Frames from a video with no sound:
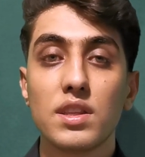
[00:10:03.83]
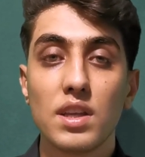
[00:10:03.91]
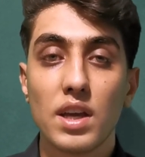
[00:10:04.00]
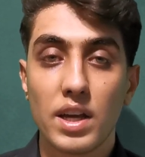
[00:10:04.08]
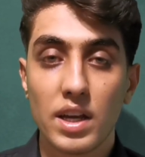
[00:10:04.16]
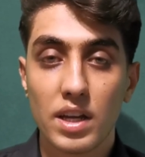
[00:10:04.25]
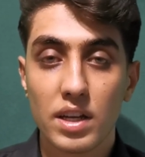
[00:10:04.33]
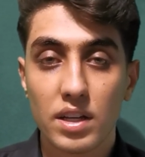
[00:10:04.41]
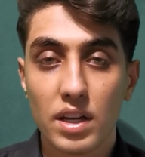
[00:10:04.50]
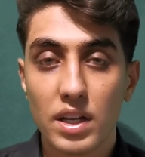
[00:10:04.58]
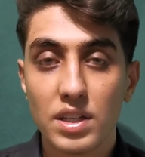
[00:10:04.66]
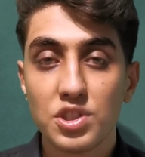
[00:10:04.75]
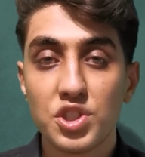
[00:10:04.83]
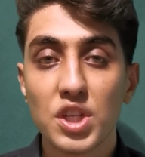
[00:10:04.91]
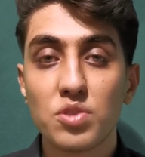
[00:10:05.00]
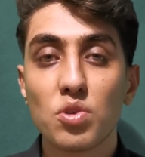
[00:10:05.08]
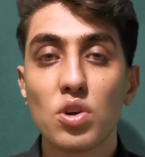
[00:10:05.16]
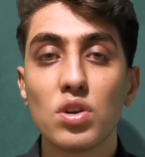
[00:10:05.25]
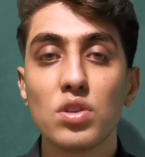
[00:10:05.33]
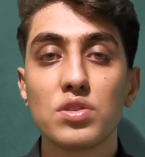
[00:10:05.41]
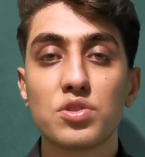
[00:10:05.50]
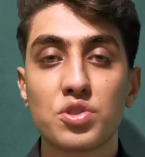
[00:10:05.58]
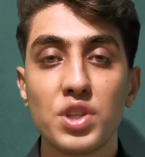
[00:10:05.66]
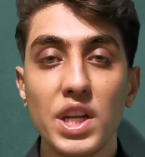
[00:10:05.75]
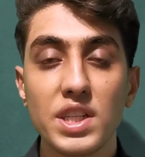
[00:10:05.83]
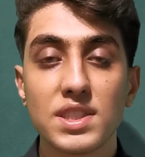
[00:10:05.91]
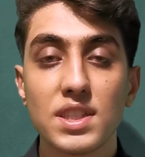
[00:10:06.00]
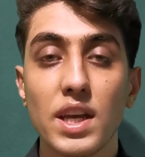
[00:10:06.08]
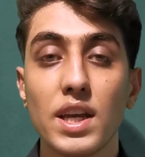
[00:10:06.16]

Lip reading: a general tricks